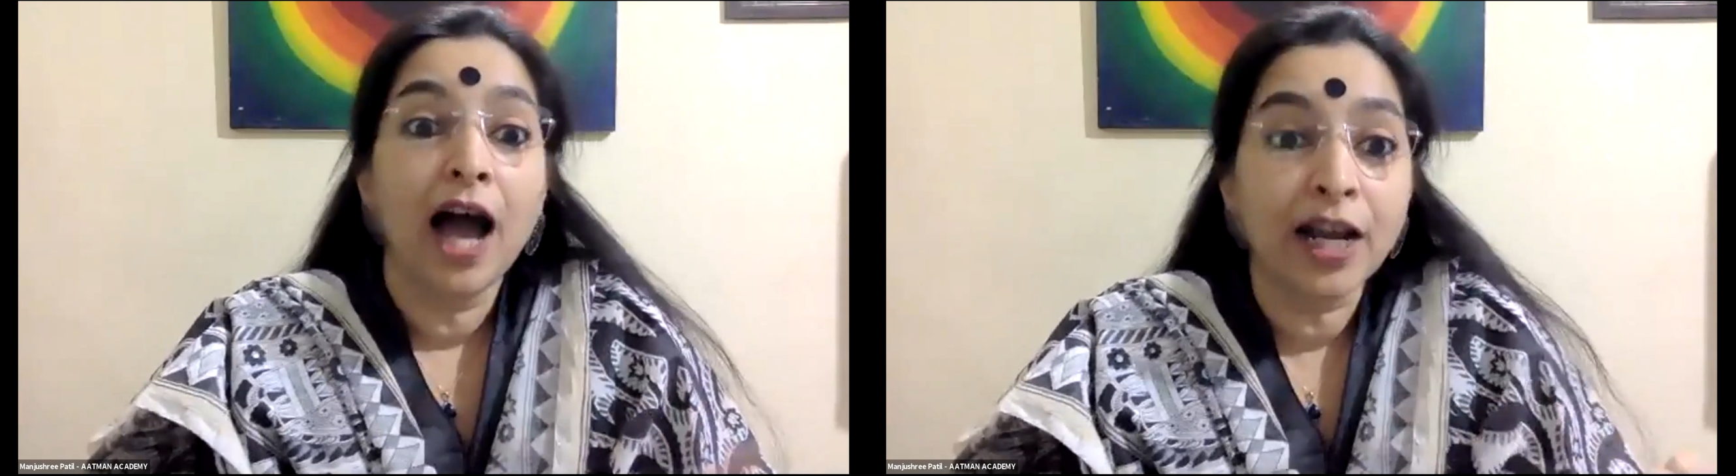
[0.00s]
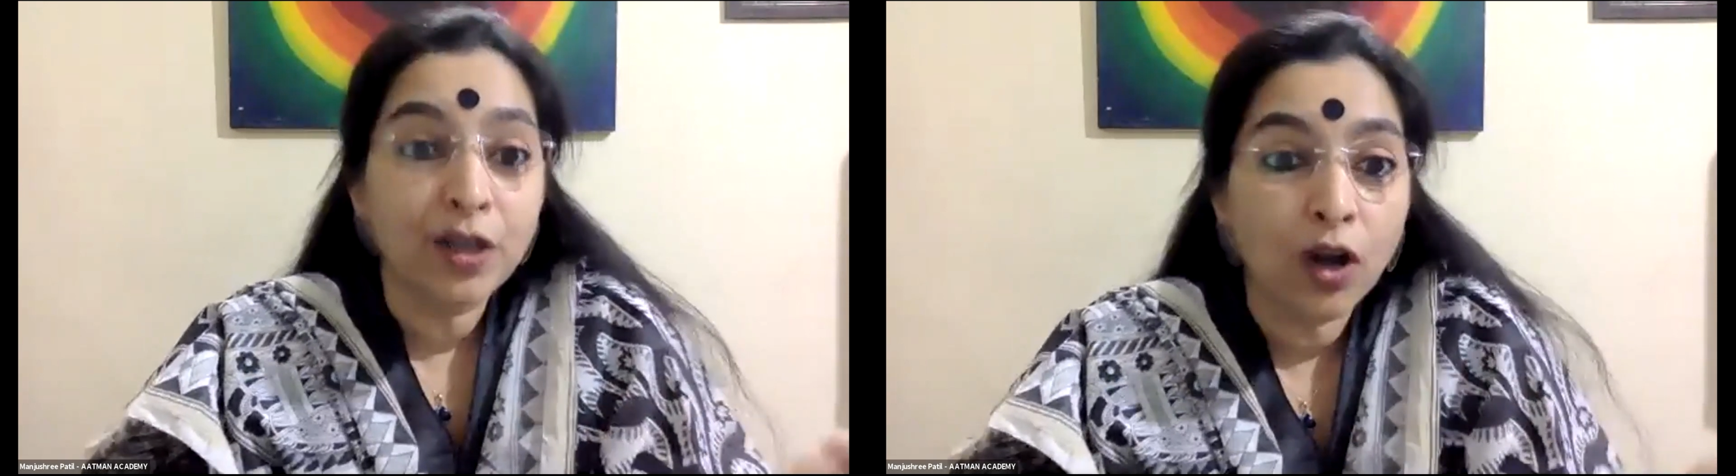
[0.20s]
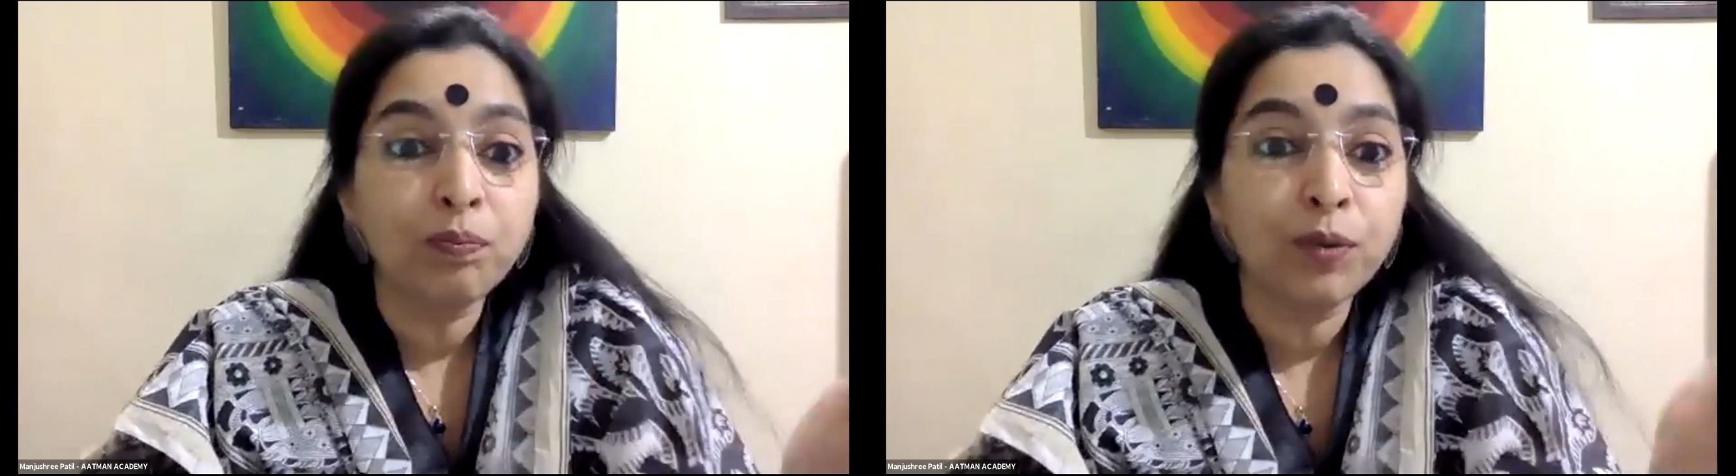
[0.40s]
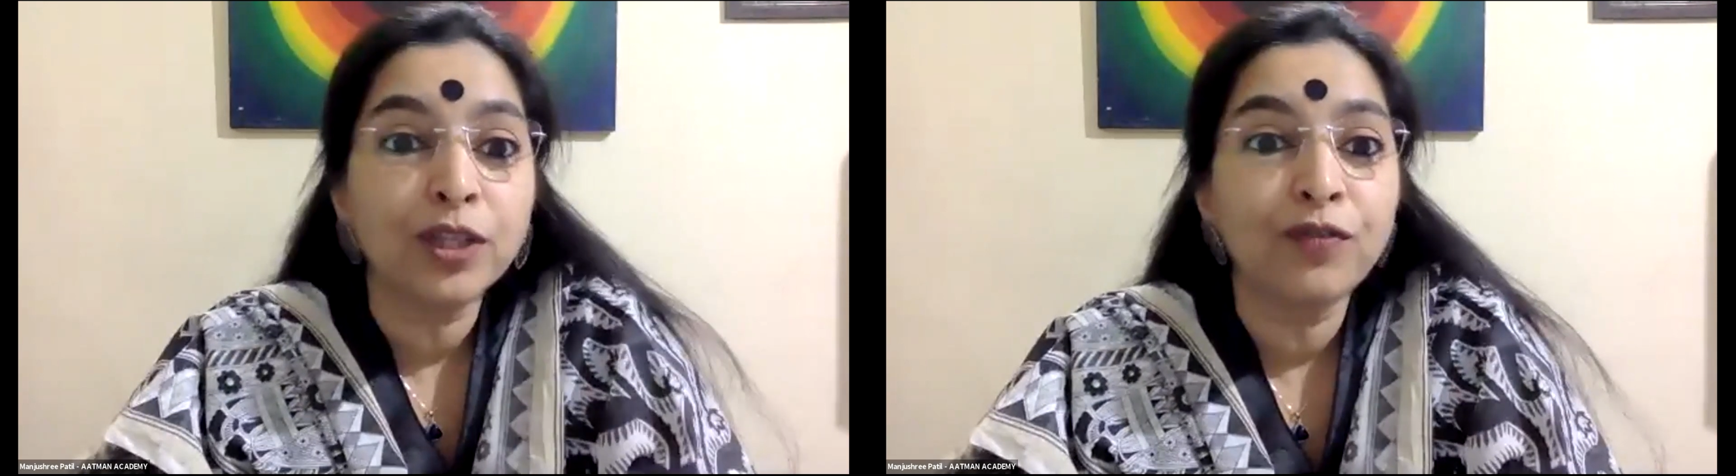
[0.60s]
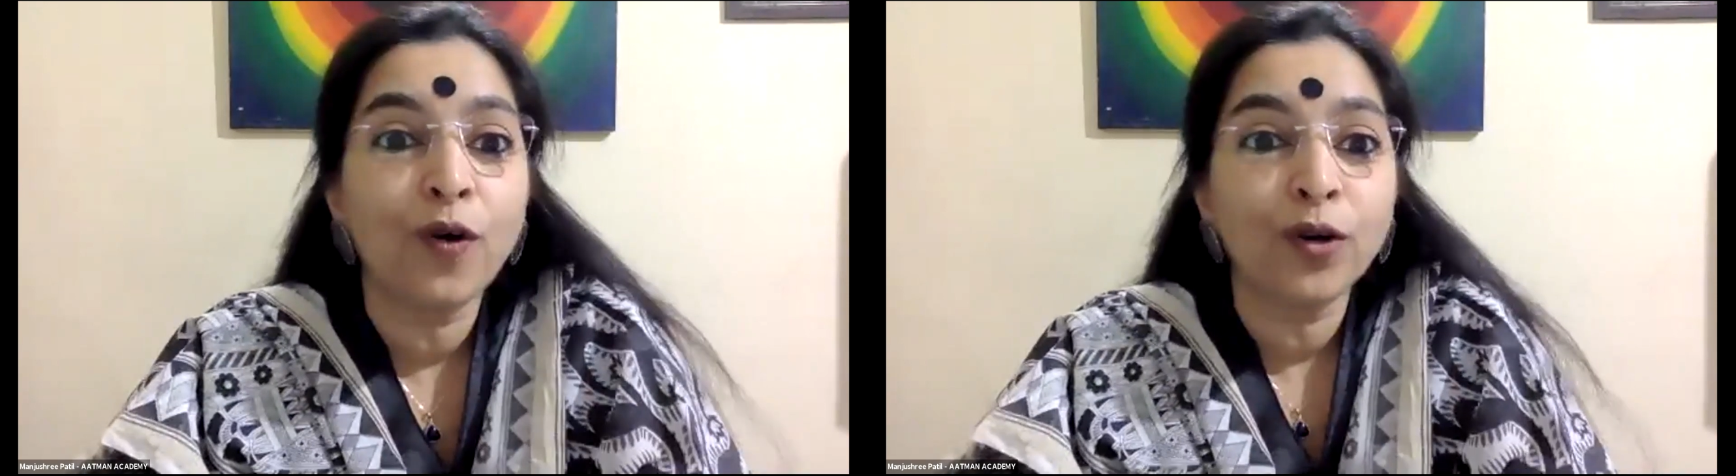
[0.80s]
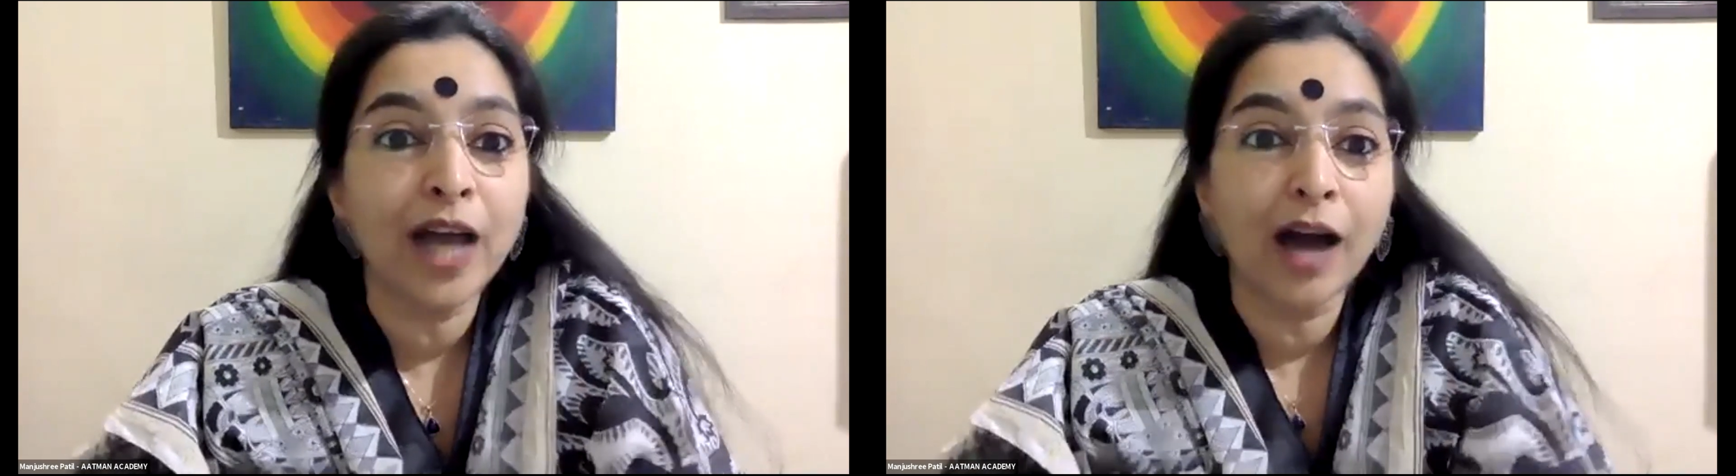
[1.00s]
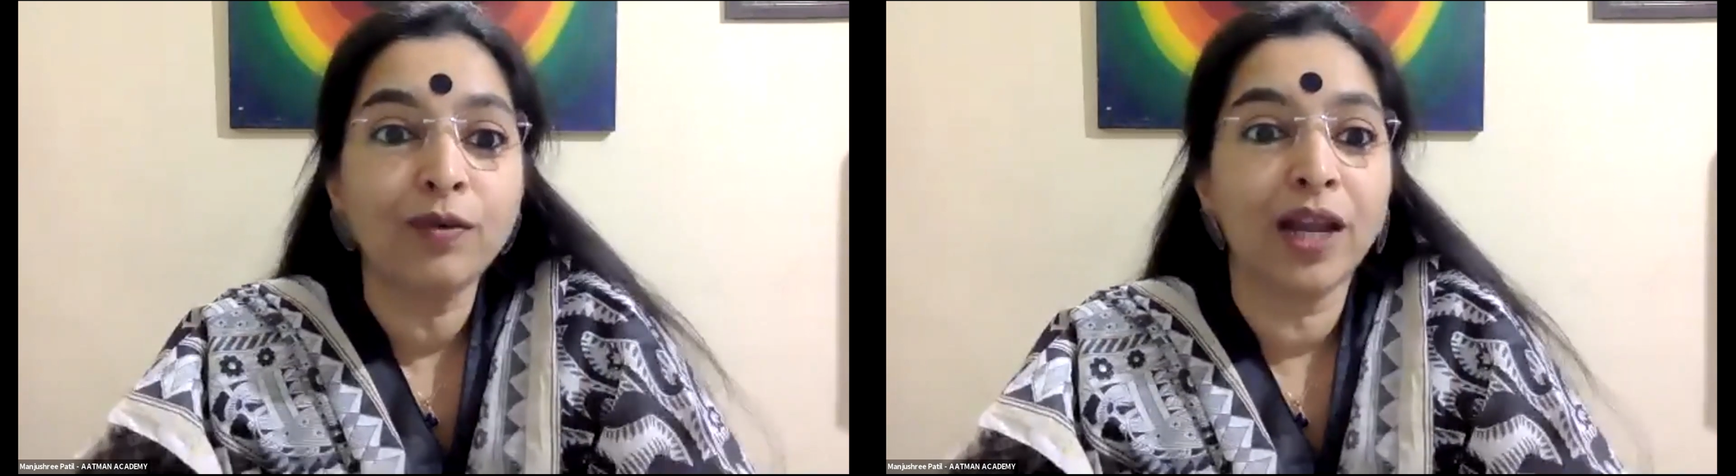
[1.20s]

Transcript: and not put the phone down,